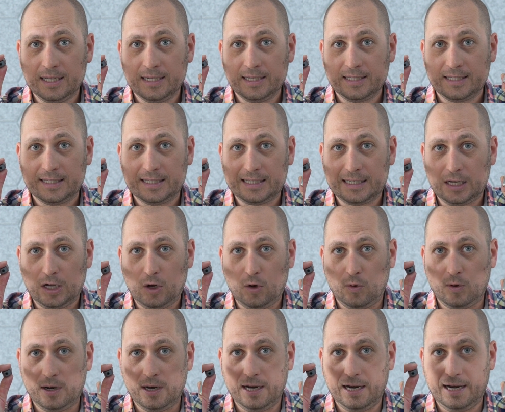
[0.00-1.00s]

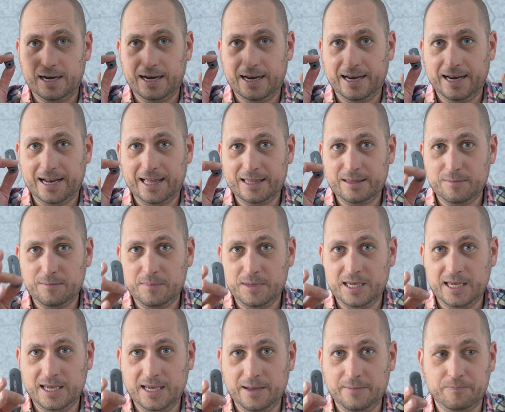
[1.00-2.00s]
So let
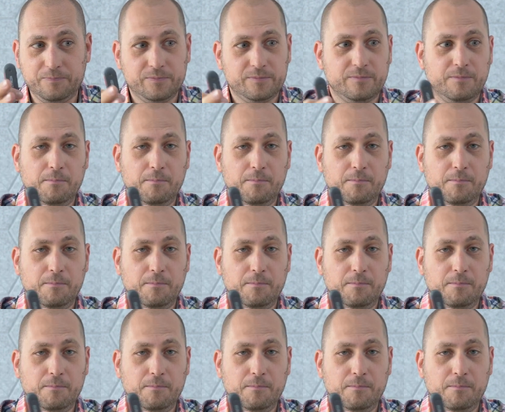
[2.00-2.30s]
me